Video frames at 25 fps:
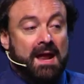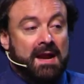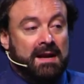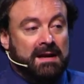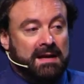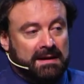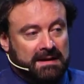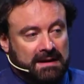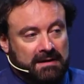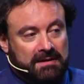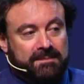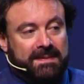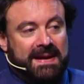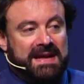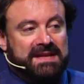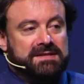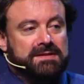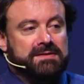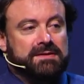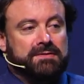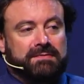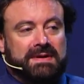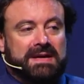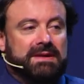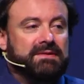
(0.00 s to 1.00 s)
Now, going back to
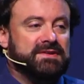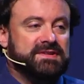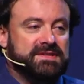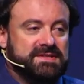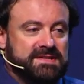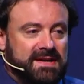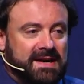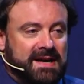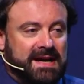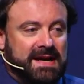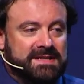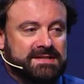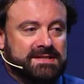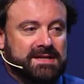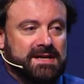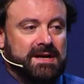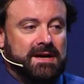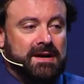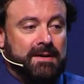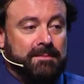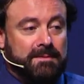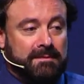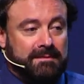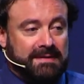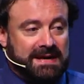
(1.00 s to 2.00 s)
the real science,
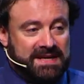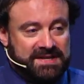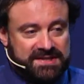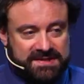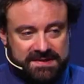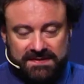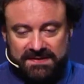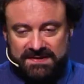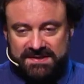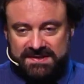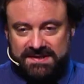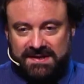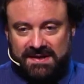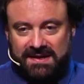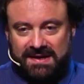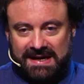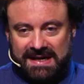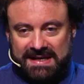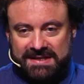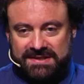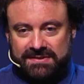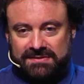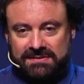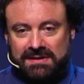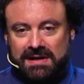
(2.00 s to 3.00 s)
operational
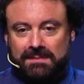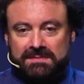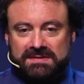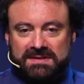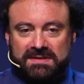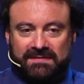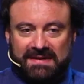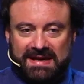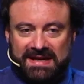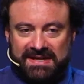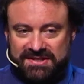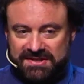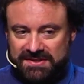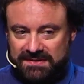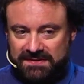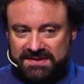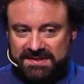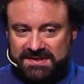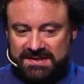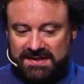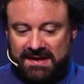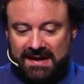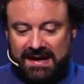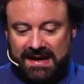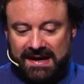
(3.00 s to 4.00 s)
science or observational
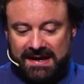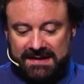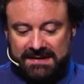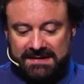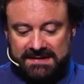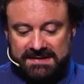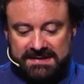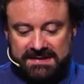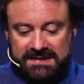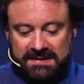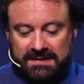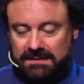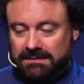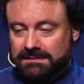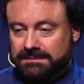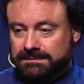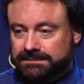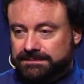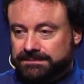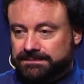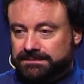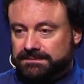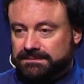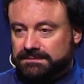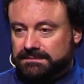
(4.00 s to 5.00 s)
science,
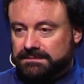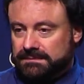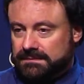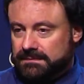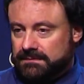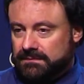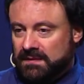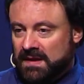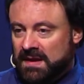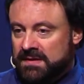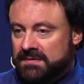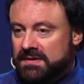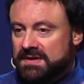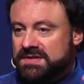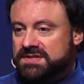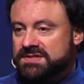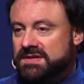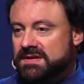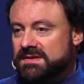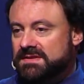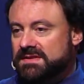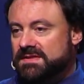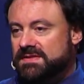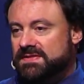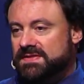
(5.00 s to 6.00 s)
there are
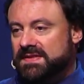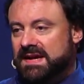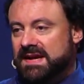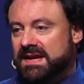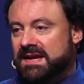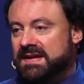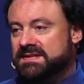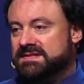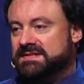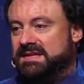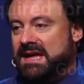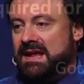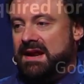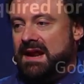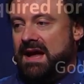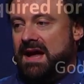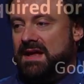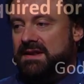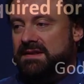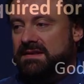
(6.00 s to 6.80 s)
certain things that are